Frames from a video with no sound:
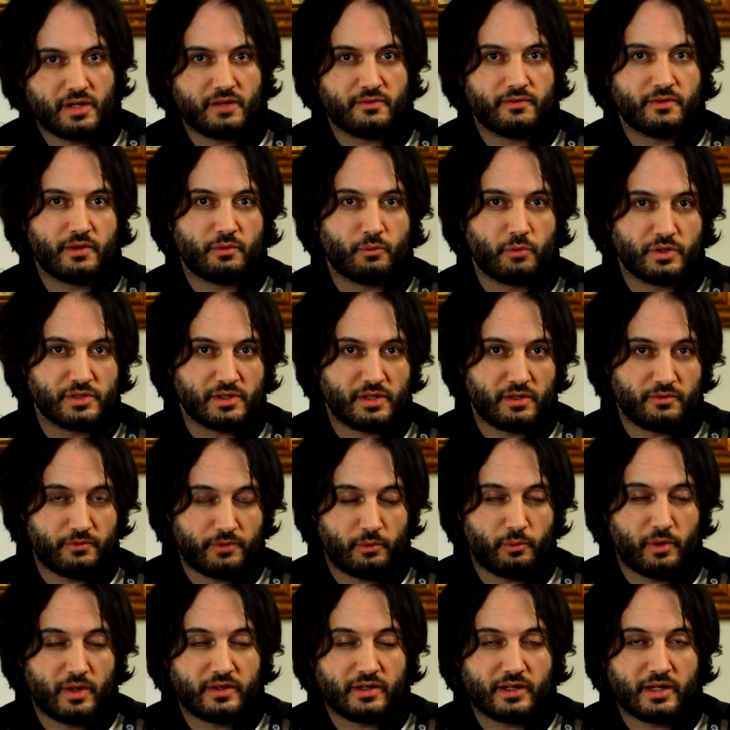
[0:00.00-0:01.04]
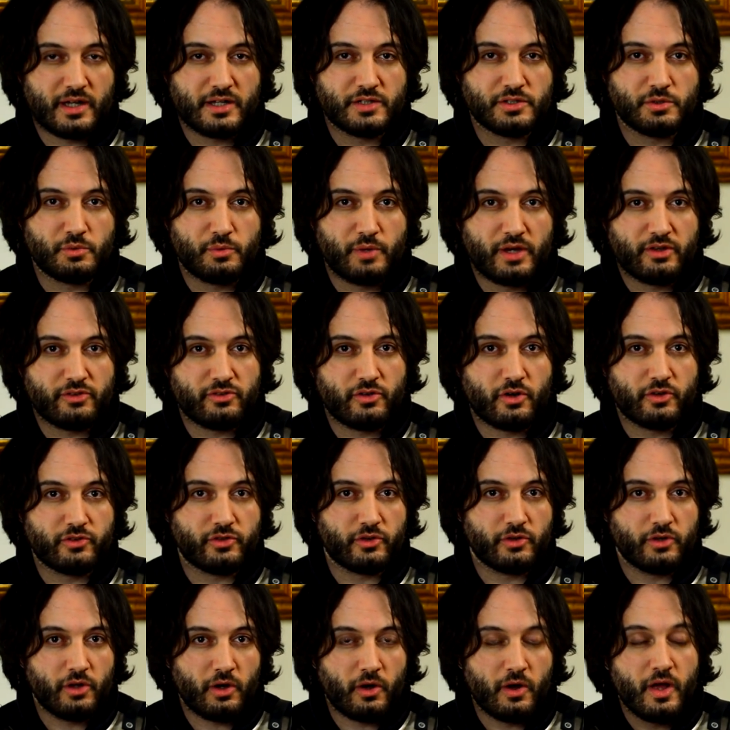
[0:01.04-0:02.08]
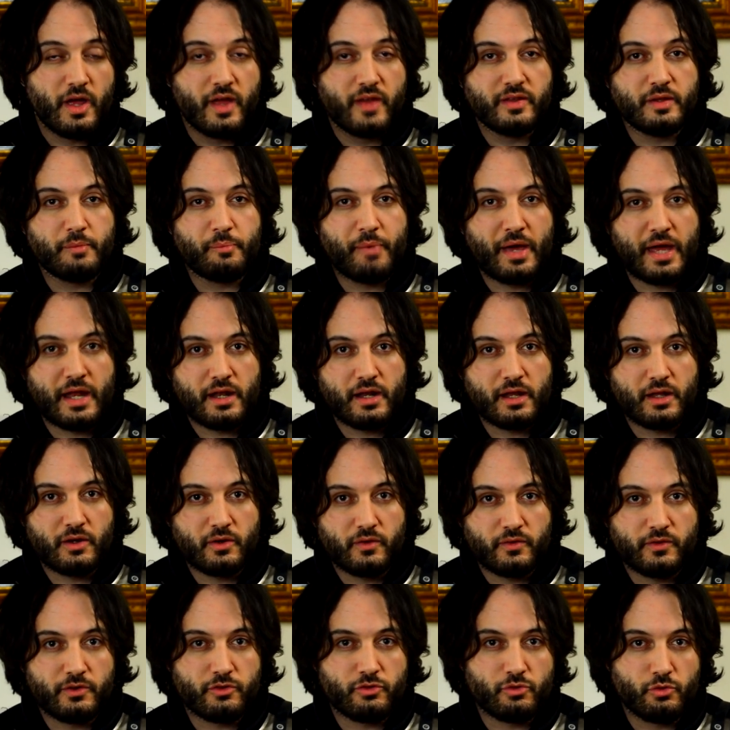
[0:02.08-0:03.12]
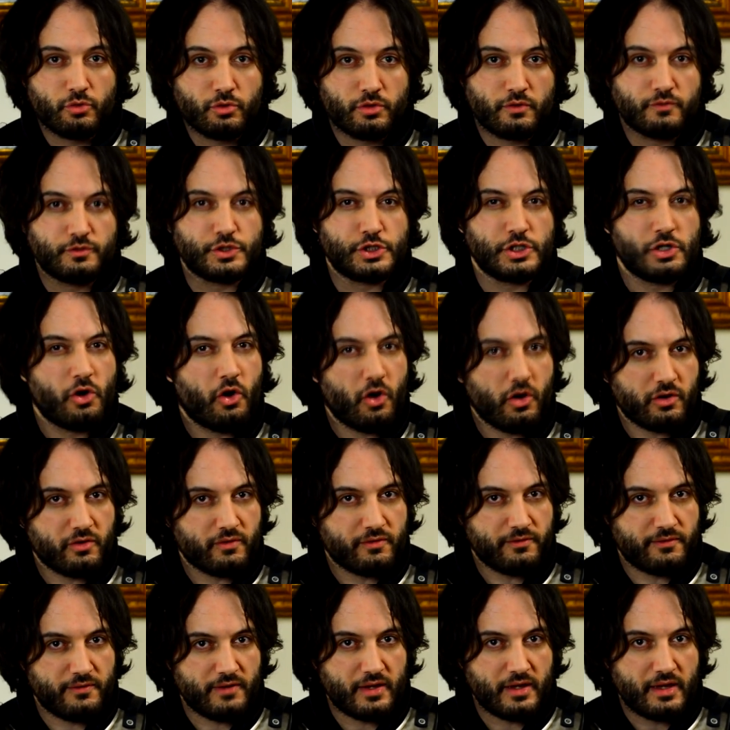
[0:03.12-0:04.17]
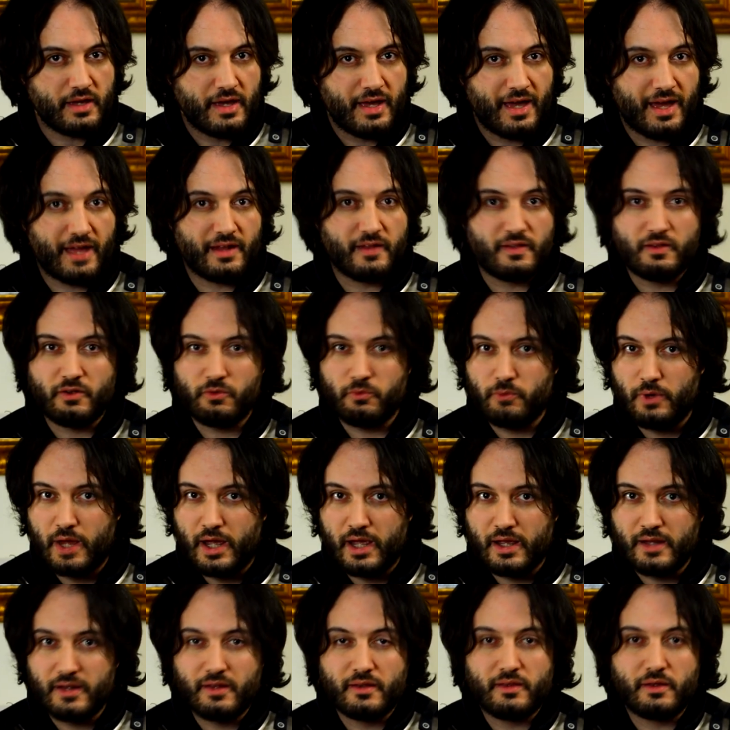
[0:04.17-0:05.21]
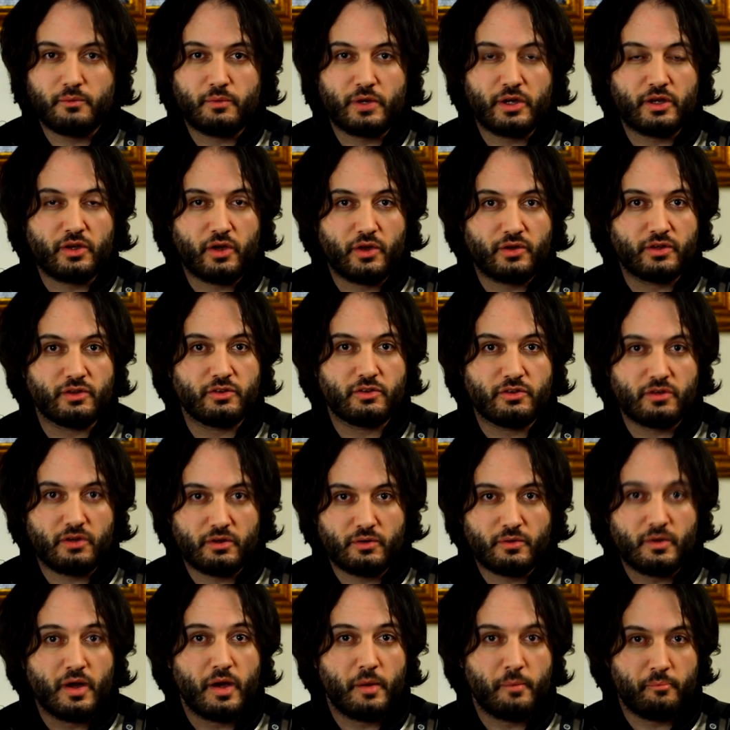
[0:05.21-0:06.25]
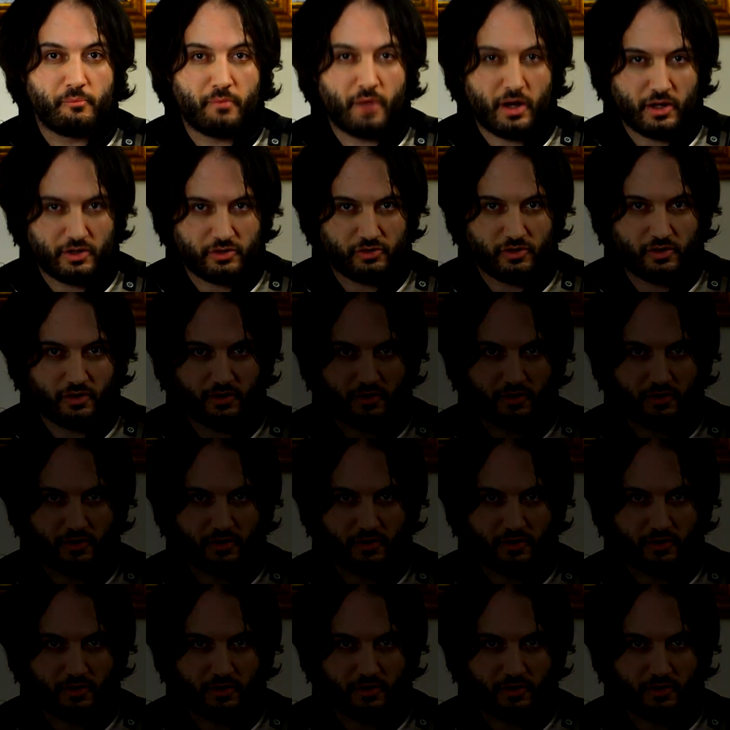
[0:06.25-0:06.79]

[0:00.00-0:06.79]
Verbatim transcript: if it was if it were the case to wear socks or not, depending on the sort of geography and terrain that they were going to march